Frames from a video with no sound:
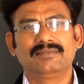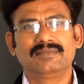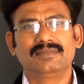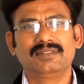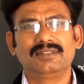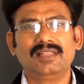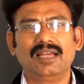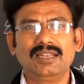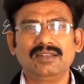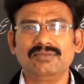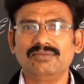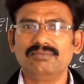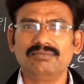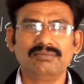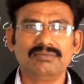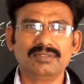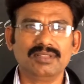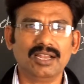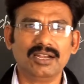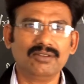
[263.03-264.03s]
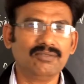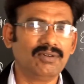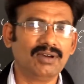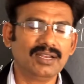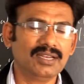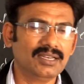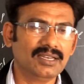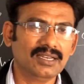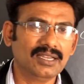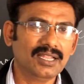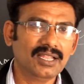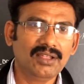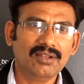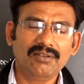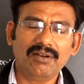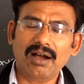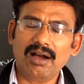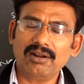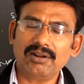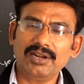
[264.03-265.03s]
That one
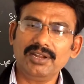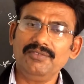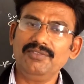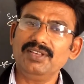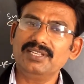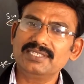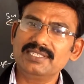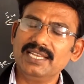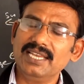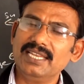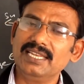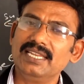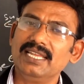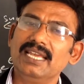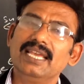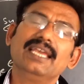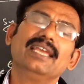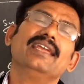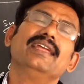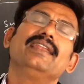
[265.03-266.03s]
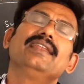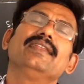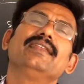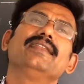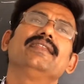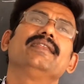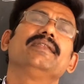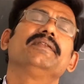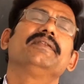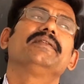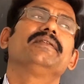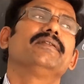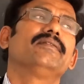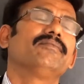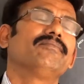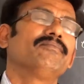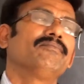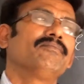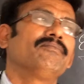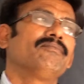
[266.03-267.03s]
already we seen in
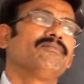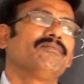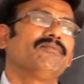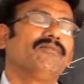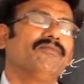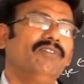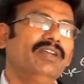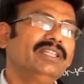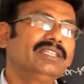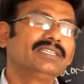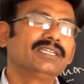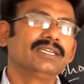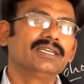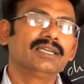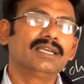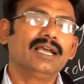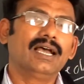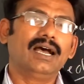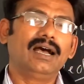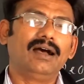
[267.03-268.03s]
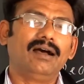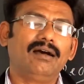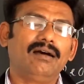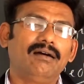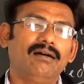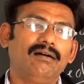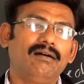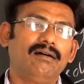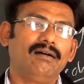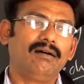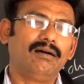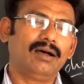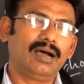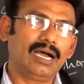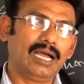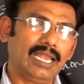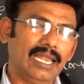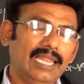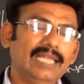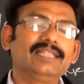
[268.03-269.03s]
which
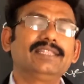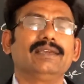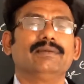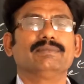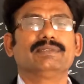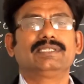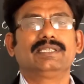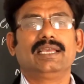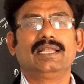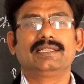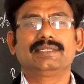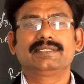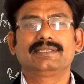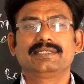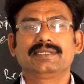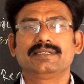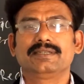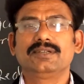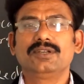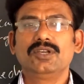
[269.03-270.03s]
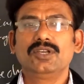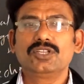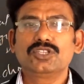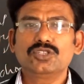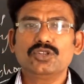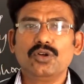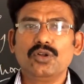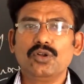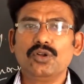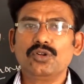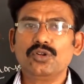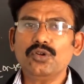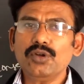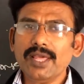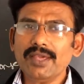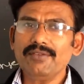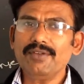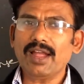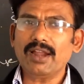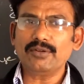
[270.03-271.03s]
lithium cells. So
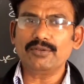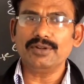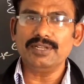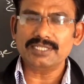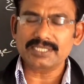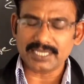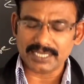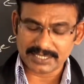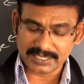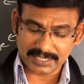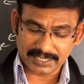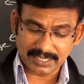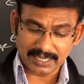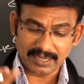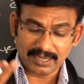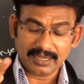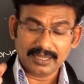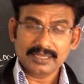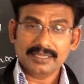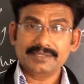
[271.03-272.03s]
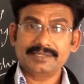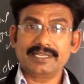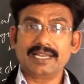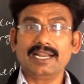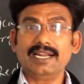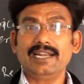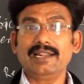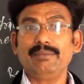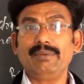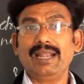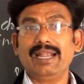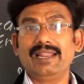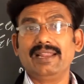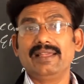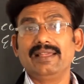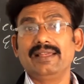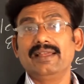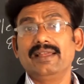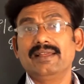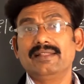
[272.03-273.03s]
today we have to discuss the secondary
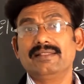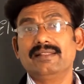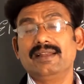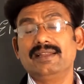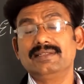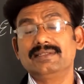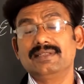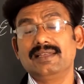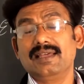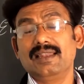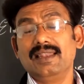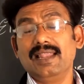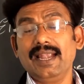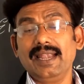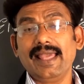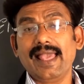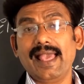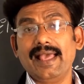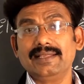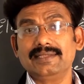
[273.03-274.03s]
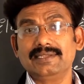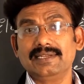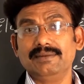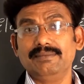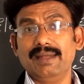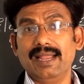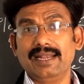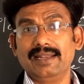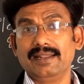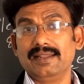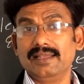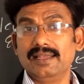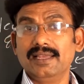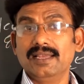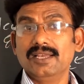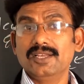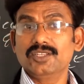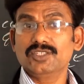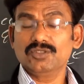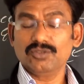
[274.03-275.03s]
battery, that is the lead acid battery.
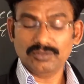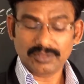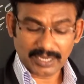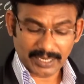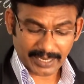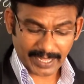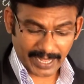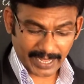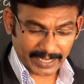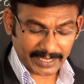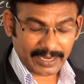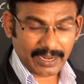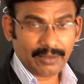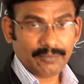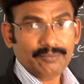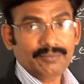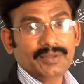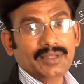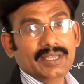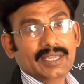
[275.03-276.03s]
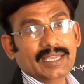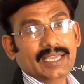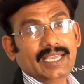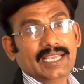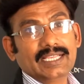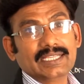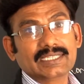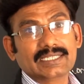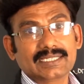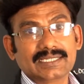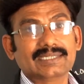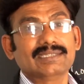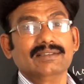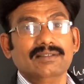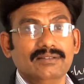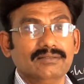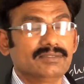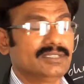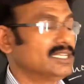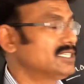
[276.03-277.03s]
So the diagram is,
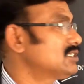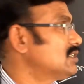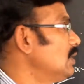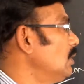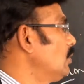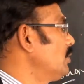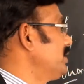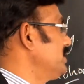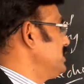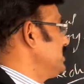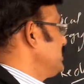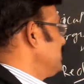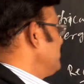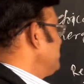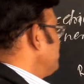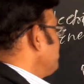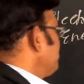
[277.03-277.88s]
just look at it.